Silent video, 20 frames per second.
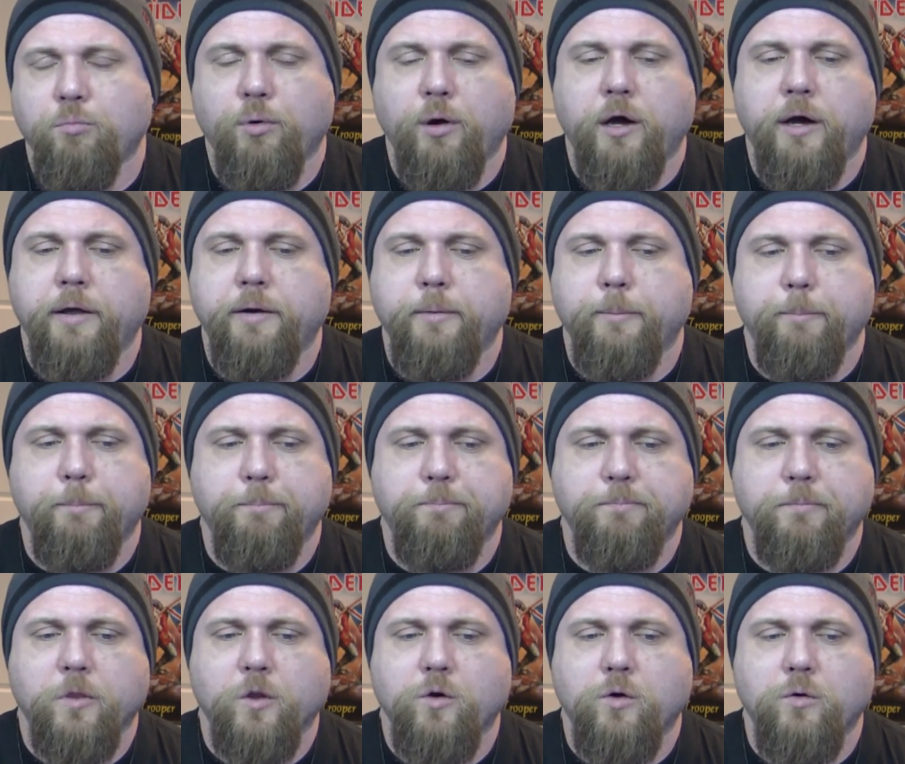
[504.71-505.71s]
But
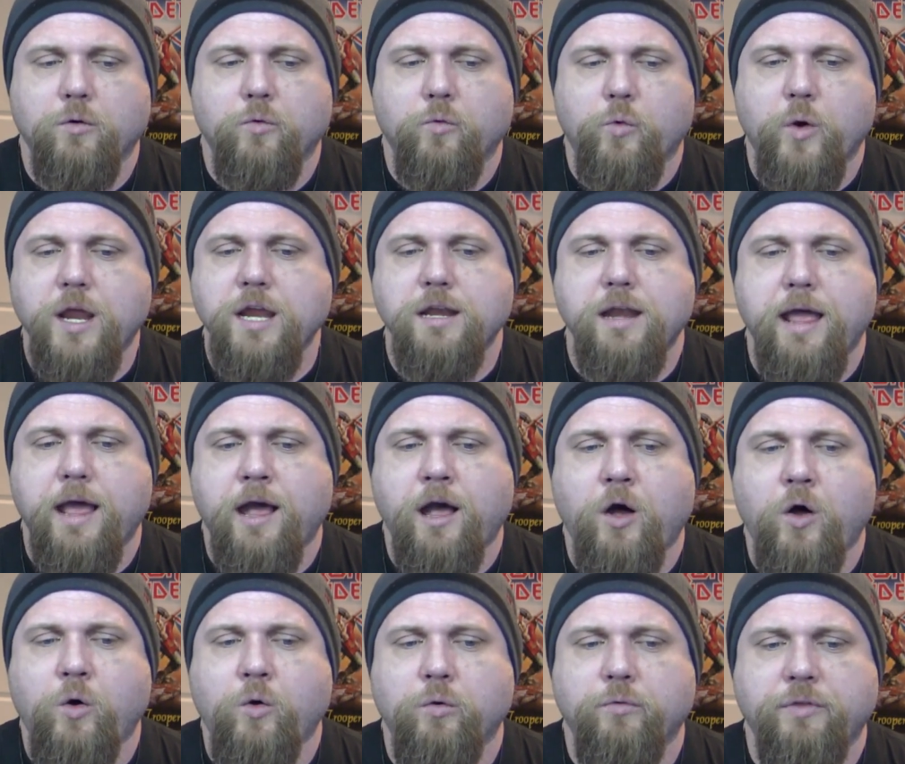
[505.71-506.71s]
right
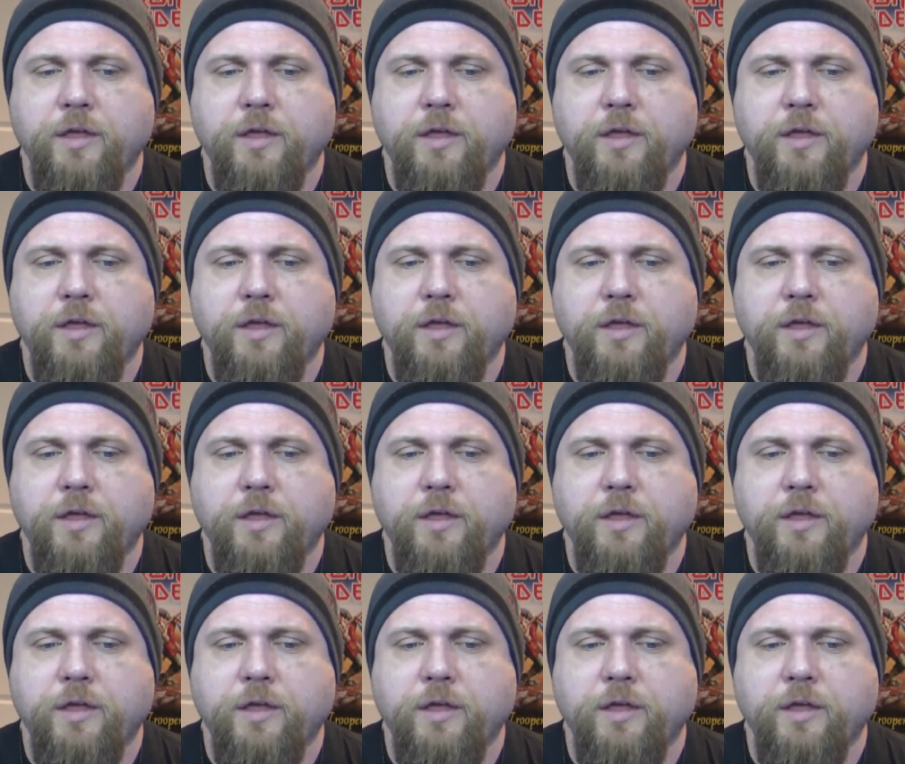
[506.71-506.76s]
now,